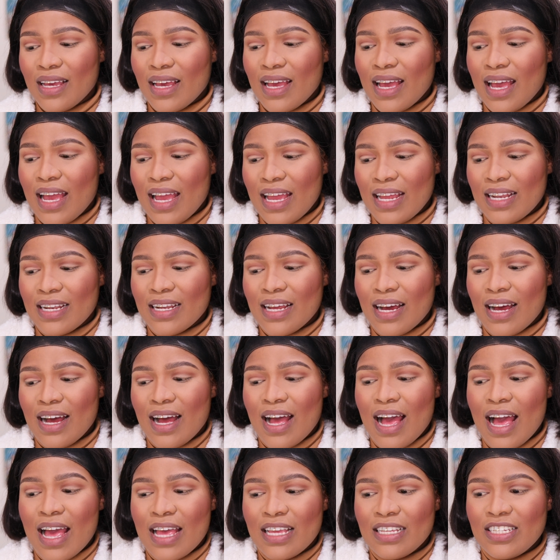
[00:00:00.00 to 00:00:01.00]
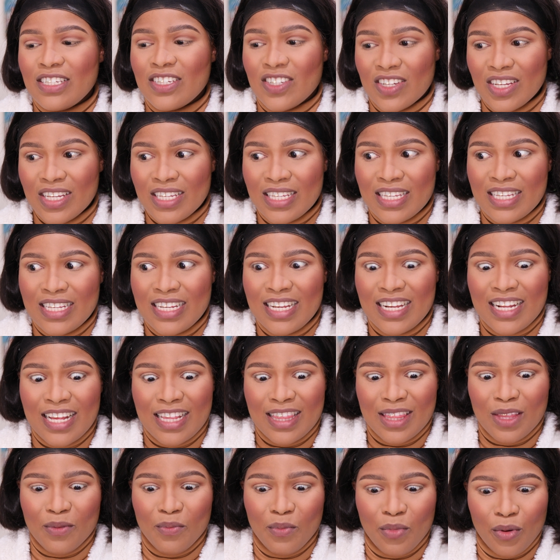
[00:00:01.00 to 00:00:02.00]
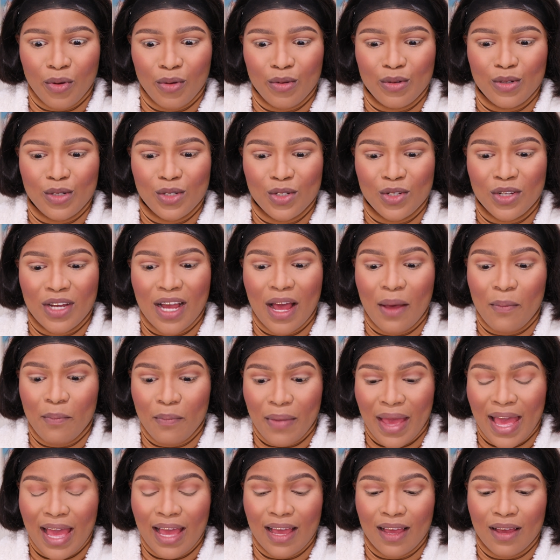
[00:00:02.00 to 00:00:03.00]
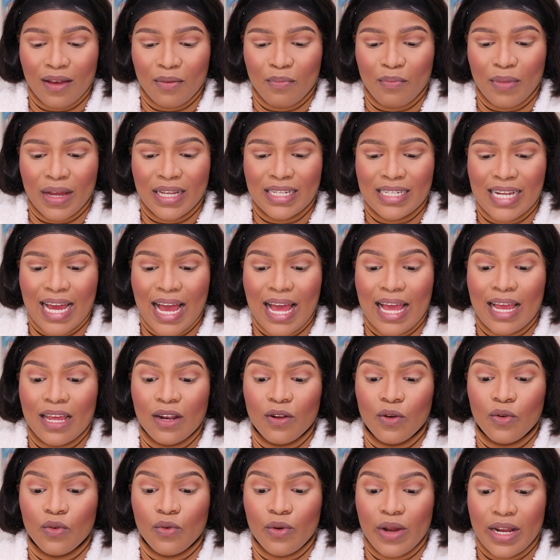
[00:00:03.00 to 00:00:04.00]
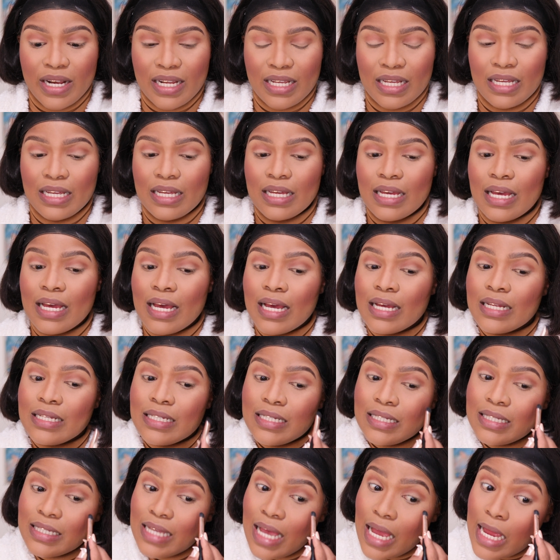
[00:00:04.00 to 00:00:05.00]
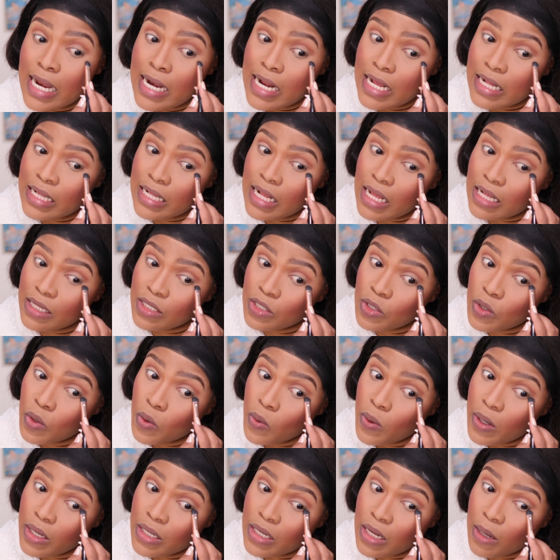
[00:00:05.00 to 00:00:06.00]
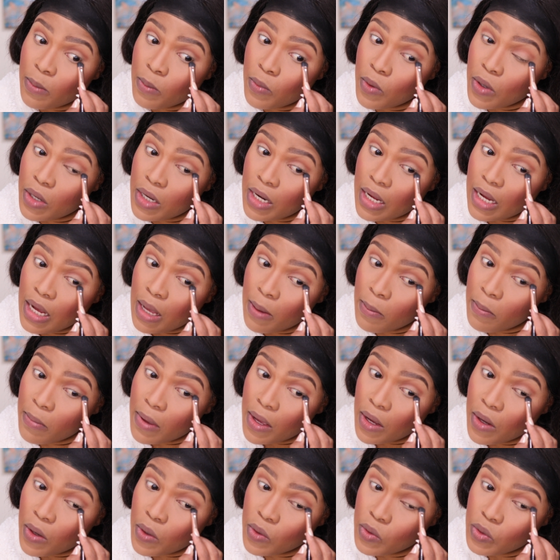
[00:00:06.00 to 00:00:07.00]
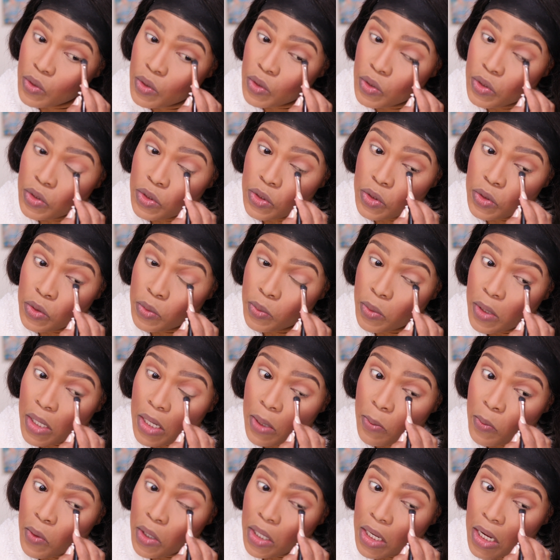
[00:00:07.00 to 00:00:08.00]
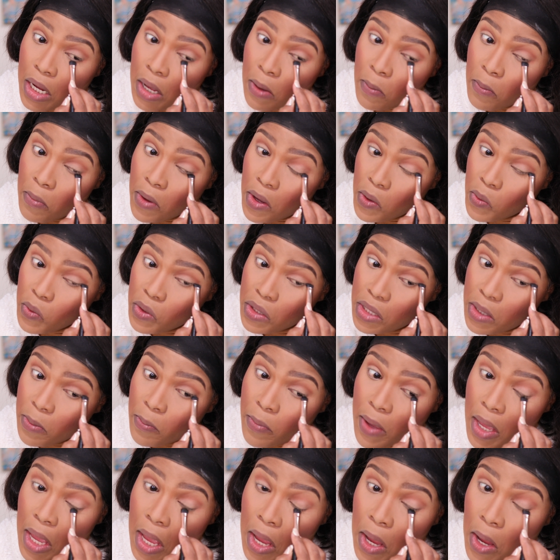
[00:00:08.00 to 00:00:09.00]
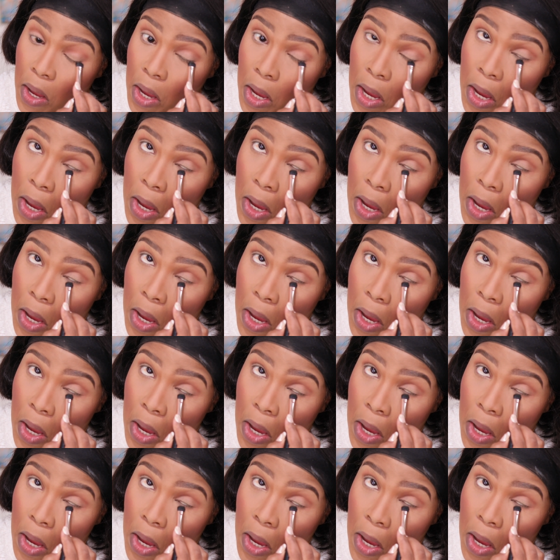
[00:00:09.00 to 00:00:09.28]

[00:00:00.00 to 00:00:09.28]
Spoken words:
and I just needed the push to come back. But I had already decided that, you know what, I'm gonna come back on YouTube and I'm gonna come back with a bang.